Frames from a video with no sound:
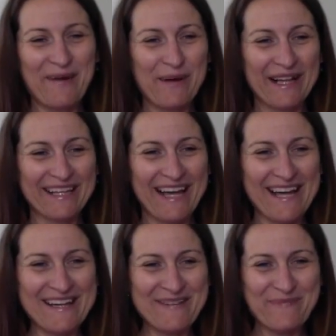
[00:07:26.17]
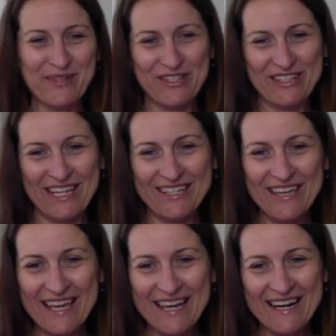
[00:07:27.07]
Welcome. Good that you're
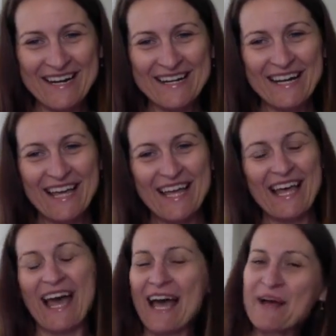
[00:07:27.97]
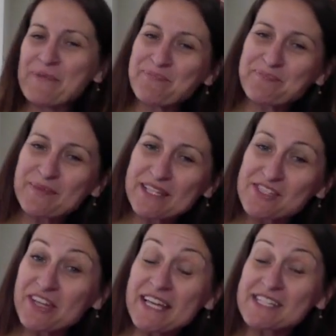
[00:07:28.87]
here.
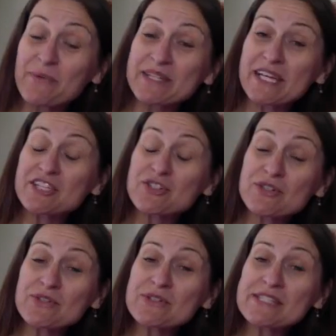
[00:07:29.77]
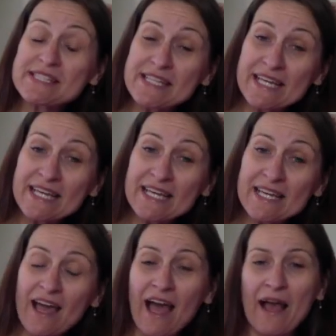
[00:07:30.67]
So yeah, so when they do
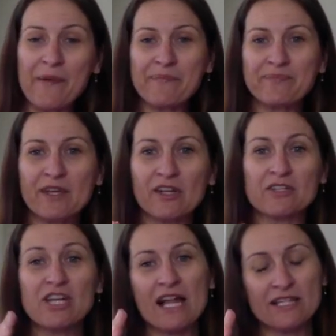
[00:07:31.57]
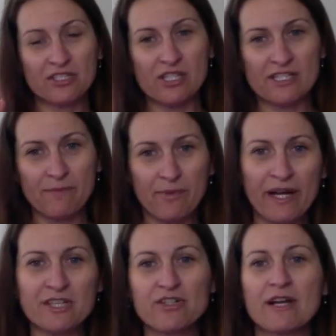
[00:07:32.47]
see, challenges, the
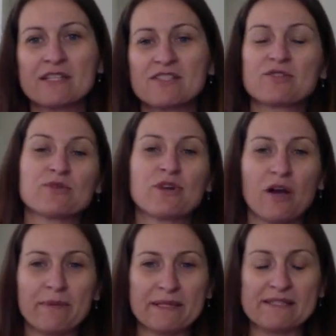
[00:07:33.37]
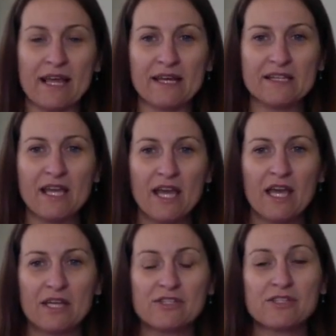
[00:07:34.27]
brain tries to compensate.
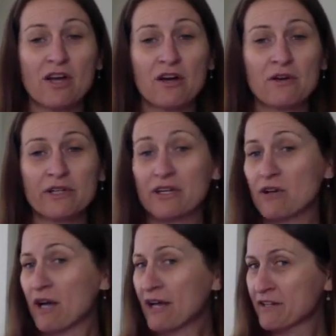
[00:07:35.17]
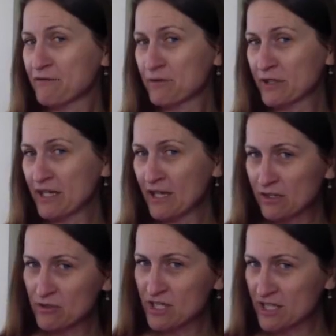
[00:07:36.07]
So, kind of looking and
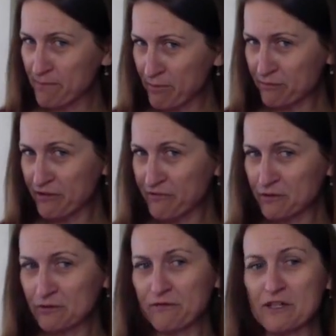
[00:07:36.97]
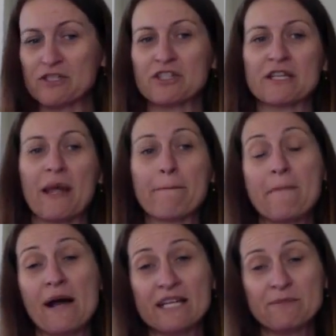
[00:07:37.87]
using the peripheral vision
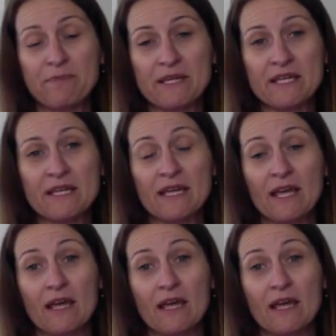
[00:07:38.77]
might be